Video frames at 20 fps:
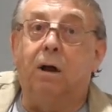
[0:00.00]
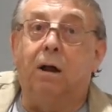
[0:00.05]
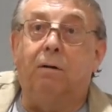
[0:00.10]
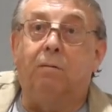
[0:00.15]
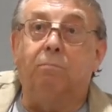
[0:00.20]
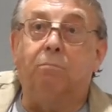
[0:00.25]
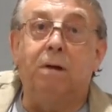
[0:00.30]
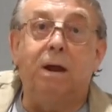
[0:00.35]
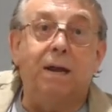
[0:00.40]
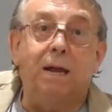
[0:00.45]

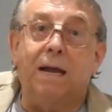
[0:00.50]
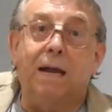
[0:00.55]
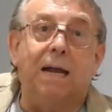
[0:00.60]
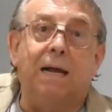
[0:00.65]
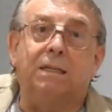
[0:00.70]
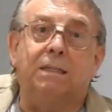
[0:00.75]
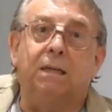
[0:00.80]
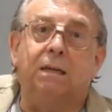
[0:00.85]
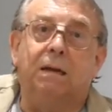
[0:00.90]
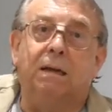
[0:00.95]
On many
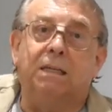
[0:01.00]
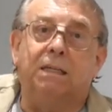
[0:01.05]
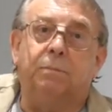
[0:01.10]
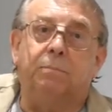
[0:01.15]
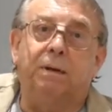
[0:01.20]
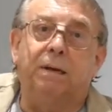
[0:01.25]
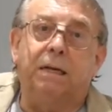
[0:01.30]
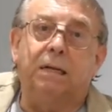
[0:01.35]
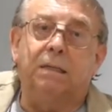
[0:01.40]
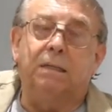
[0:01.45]

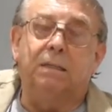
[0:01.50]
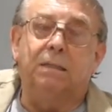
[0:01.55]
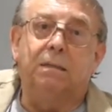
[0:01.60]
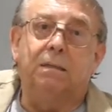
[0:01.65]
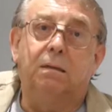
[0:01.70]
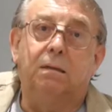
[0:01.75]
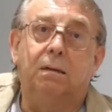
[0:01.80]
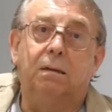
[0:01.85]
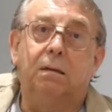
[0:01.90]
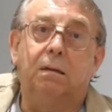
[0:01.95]

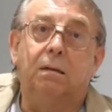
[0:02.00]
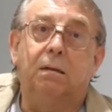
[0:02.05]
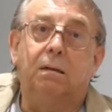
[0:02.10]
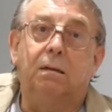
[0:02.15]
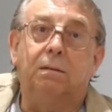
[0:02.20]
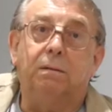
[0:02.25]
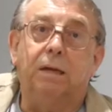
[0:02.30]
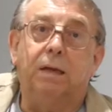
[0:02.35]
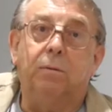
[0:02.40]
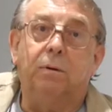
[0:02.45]
aspects.
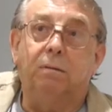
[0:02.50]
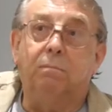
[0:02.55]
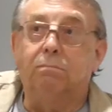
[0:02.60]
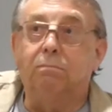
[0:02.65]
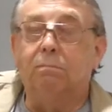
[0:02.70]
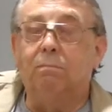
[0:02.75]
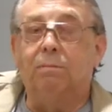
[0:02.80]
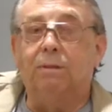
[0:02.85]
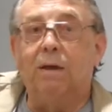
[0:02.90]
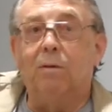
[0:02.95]
They will
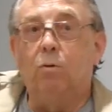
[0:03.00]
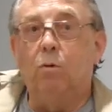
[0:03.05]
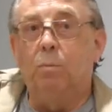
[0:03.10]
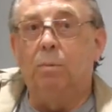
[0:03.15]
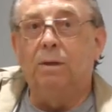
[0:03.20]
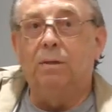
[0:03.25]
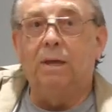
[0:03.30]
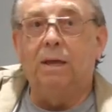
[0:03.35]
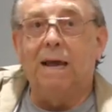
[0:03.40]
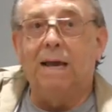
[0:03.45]

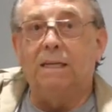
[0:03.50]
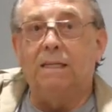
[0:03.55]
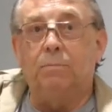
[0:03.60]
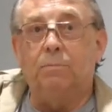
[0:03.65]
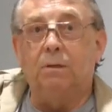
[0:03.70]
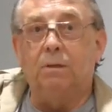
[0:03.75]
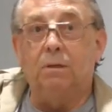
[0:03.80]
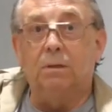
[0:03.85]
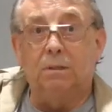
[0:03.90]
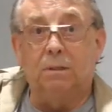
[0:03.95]
be the
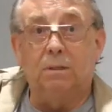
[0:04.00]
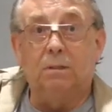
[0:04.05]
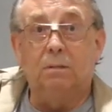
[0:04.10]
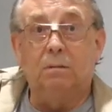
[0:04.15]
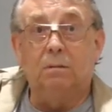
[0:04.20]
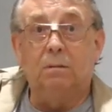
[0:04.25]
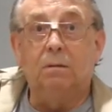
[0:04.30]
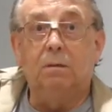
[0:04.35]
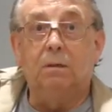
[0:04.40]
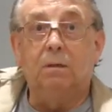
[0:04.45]

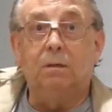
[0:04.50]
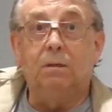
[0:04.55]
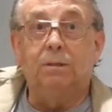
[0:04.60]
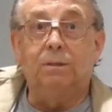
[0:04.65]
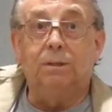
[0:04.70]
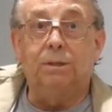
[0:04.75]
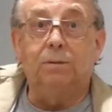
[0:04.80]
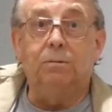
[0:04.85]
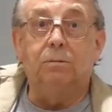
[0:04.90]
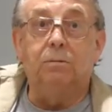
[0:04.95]
experts
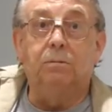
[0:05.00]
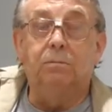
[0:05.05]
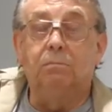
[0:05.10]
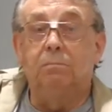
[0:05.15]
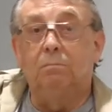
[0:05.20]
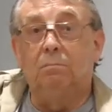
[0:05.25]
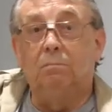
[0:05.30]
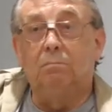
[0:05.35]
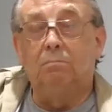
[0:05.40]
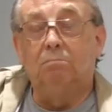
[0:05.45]
to
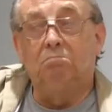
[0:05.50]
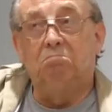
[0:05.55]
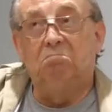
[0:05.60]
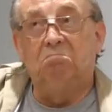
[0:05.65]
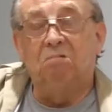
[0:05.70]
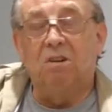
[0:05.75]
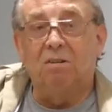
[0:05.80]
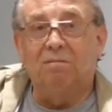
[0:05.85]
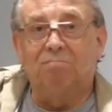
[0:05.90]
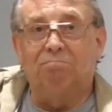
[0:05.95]

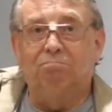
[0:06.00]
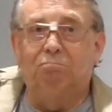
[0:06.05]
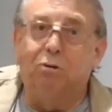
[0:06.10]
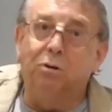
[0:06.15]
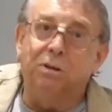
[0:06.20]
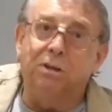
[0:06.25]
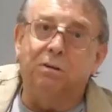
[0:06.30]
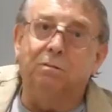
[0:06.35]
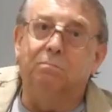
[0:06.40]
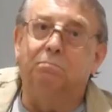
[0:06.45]

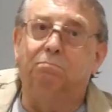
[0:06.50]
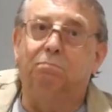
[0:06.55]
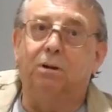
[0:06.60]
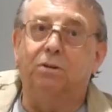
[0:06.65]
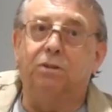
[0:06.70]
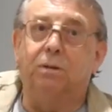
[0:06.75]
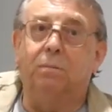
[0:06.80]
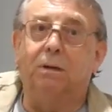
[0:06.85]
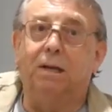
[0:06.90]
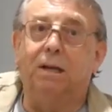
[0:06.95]
put you
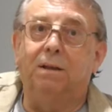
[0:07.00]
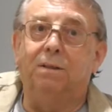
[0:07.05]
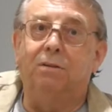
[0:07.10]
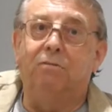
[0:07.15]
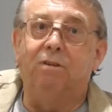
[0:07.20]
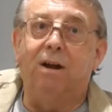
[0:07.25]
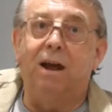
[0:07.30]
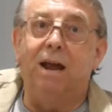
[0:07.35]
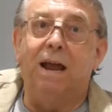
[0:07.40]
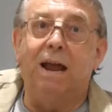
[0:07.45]
possibly in
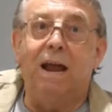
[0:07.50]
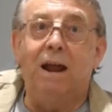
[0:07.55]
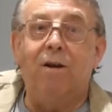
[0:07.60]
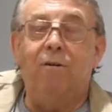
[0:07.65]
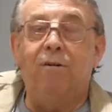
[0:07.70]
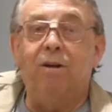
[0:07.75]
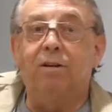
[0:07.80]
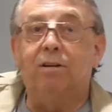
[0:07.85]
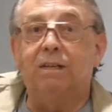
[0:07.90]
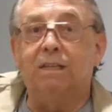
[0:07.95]
the right
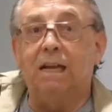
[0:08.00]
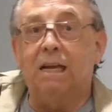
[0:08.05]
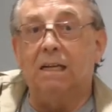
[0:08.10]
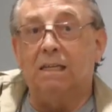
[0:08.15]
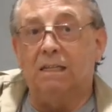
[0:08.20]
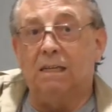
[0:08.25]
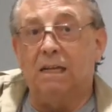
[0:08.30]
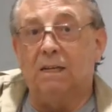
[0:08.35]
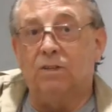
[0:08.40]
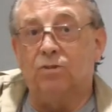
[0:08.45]
areas,
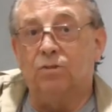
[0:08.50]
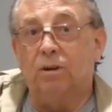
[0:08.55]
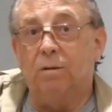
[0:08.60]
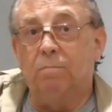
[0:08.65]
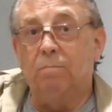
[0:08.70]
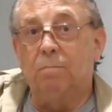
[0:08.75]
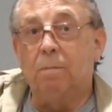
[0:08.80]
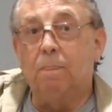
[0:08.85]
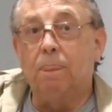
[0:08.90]
etc.